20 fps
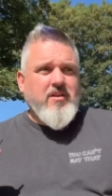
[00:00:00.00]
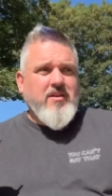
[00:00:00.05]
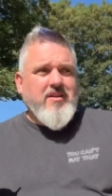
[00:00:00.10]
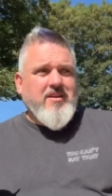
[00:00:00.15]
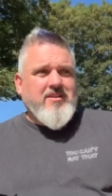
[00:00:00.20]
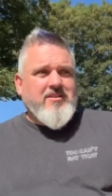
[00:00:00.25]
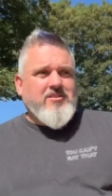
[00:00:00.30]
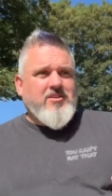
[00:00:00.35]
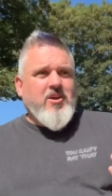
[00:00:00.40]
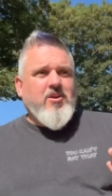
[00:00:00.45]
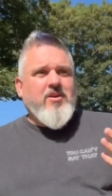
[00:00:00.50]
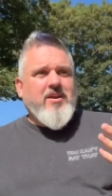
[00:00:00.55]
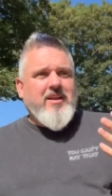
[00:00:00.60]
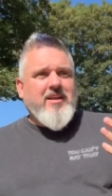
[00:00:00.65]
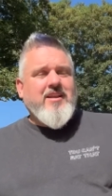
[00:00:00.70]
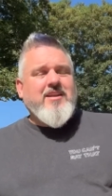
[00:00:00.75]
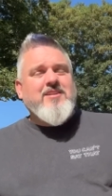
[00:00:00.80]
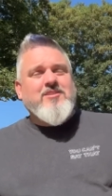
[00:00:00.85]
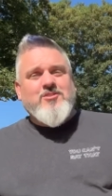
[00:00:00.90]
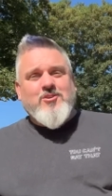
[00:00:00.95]
So it
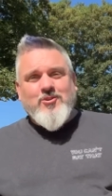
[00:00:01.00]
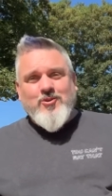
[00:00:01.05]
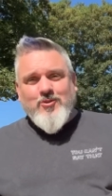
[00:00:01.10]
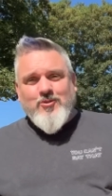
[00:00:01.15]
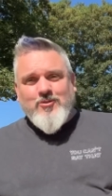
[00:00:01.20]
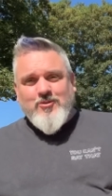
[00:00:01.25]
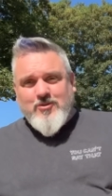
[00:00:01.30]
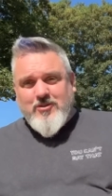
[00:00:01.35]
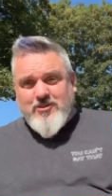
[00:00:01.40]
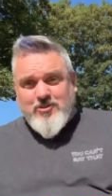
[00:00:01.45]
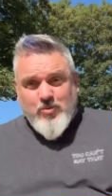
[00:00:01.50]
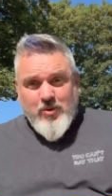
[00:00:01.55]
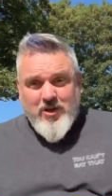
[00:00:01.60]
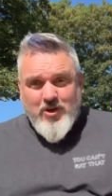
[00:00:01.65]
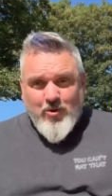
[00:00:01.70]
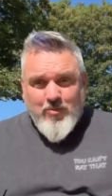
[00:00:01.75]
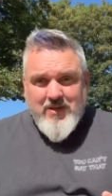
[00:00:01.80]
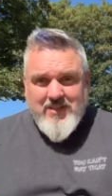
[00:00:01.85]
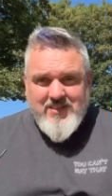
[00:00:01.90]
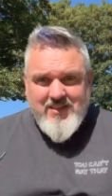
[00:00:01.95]
is good because we're
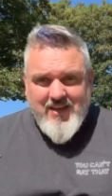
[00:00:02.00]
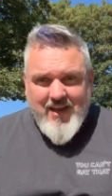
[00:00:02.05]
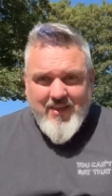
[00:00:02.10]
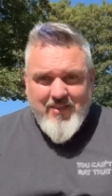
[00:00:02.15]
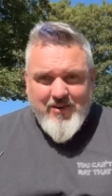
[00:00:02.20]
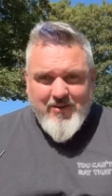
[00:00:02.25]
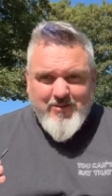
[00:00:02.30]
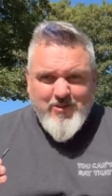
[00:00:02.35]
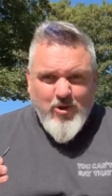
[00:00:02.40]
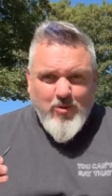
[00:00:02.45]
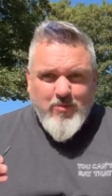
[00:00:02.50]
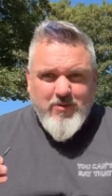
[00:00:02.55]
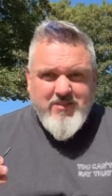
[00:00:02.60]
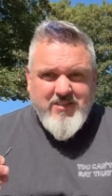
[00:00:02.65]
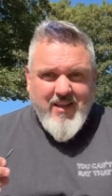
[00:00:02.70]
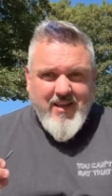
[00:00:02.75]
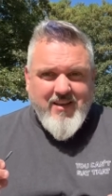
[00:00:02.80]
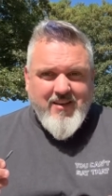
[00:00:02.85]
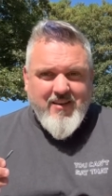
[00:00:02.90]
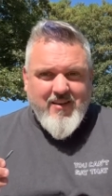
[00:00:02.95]
coming together as almost
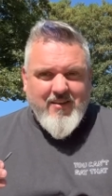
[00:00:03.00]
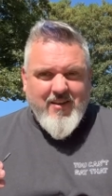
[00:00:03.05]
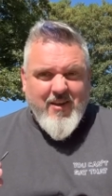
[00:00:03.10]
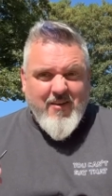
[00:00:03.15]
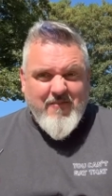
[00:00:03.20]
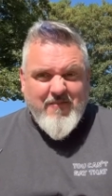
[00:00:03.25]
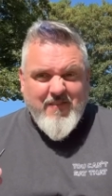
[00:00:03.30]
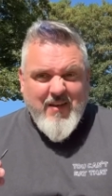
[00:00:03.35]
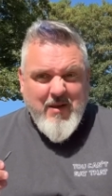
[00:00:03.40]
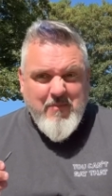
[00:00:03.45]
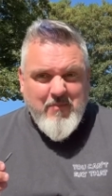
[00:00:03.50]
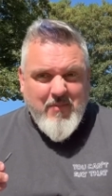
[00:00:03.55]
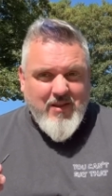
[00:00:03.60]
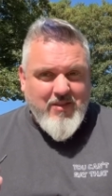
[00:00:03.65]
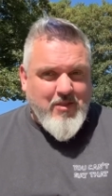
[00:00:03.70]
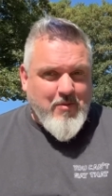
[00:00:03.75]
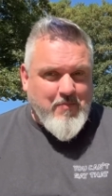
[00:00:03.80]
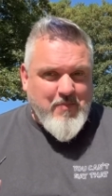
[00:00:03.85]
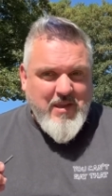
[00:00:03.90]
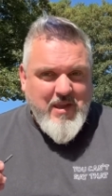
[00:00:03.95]
like a family, the
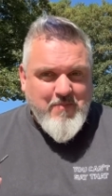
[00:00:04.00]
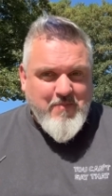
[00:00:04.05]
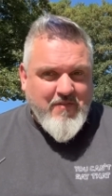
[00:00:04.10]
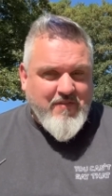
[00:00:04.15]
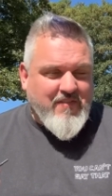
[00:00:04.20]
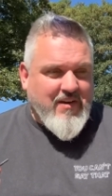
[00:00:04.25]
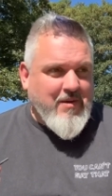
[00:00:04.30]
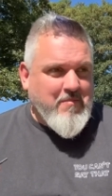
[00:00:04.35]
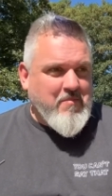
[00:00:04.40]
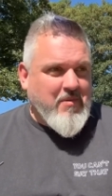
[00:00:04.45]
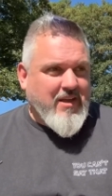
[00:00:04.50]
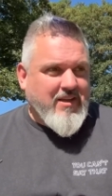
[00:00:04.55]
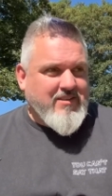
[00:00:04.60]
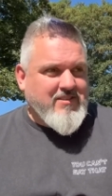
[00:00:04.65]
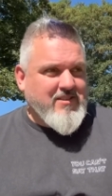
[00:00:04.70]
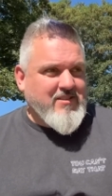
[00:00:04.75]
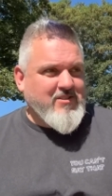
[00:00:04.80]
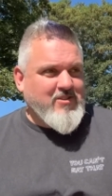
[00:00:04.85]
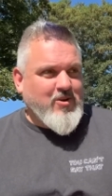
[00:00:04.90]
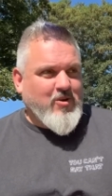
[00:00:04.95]
Beeper family, to
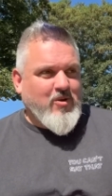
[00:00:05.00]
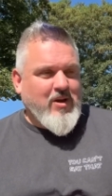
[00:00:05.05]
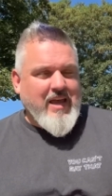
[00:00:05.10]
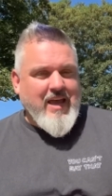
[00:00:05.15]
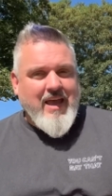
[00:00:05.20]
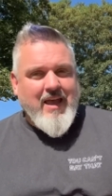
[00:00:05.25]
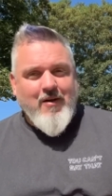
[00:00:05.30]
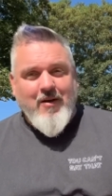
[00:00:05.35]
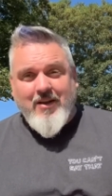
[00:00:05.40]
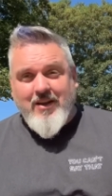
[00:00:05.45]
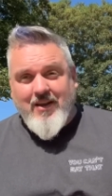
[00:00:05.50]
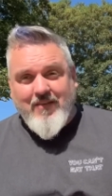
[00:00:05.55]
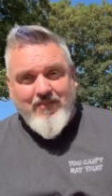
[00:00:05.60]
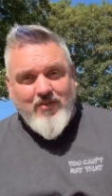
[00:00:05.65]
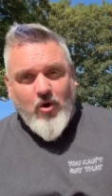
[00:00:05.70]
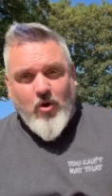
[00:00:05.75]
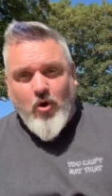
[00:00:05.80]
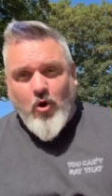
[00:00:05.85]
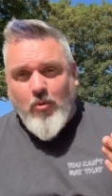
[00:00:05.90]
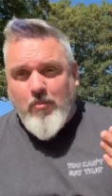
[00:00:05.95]
sort it out. And I've got
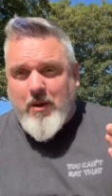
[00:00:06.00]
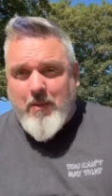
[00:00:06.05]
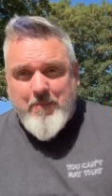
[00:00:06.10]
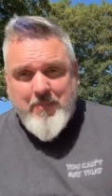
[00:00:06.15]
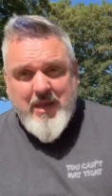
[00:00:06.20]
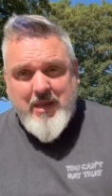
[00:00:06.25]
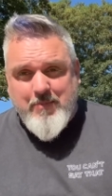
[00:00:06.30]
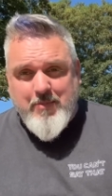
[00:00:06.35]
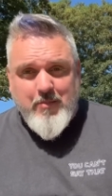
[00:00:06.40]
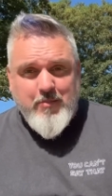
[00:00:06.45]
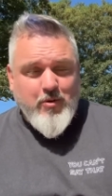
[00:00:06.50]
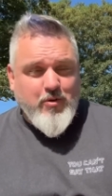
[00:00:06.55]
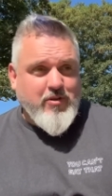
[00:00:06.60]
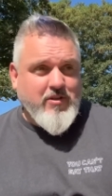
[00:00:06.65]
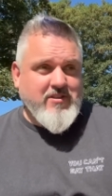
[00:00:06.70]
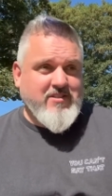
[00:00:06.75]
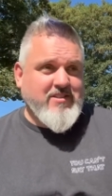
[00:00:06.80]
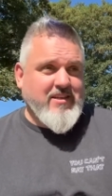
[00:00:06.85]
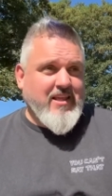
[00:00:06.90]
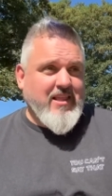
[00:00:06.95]
all my Beeper mothers
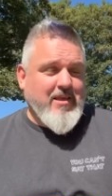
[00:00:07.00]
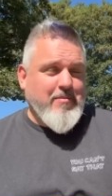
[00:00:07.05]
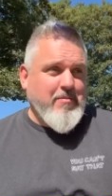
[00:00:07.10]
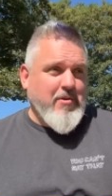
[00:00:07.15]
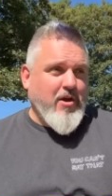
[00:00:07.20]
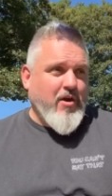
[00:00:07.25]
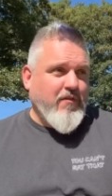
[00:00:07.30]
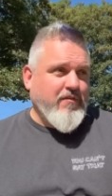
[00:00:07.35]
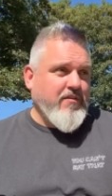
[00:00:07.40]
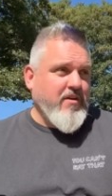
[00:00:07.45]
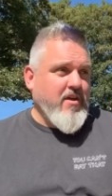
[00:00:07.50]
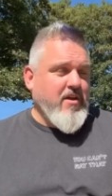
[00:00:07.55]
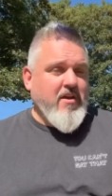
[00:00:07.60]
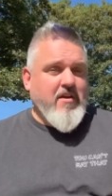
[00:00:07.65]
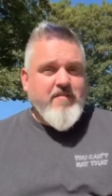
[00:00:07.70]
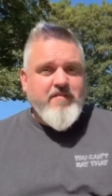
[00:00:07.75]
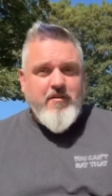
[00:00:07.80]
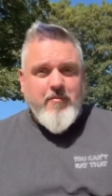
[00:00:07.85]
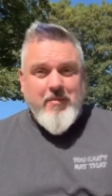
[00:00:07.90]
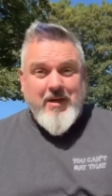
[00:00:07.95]
telling me off for my